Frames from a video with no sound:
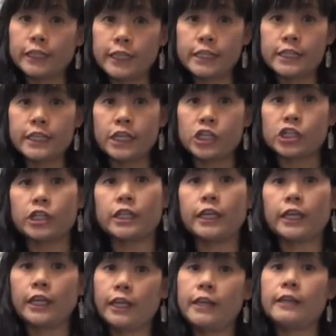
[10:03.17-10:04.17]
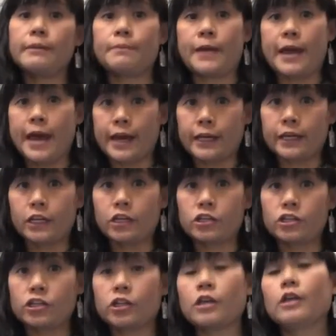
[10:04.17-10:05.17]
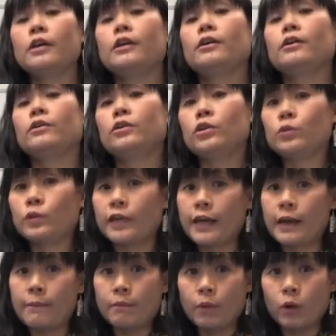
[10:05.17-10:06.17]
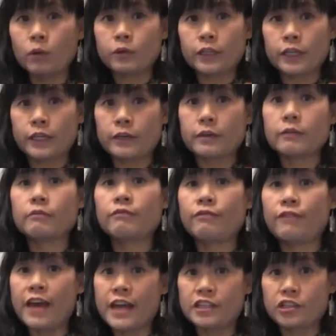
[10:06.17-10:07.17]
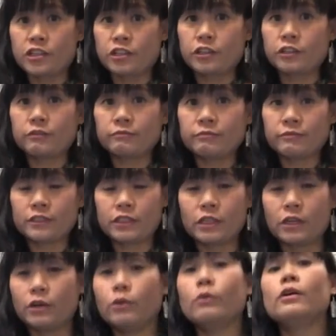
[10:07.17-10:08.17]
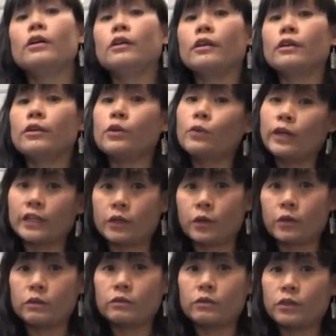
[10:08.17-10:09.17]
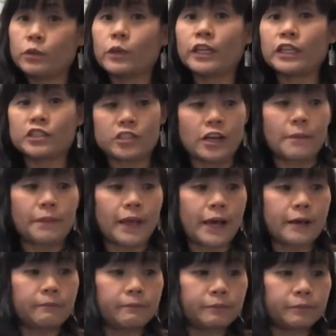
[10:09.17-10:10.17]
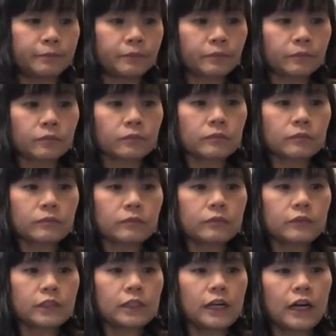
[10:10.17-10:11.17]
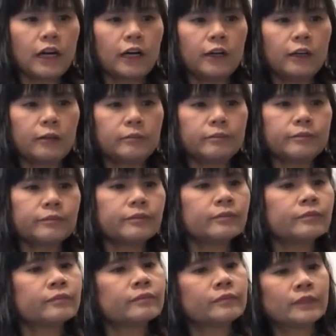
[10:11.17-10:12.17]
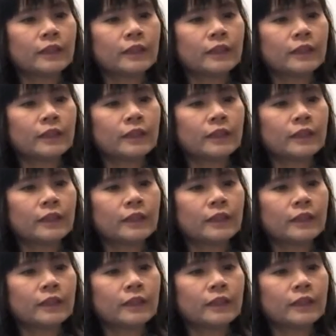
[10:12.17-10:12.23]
condensation in the package, you will get molding faster. So you want to you want to stop that. Um,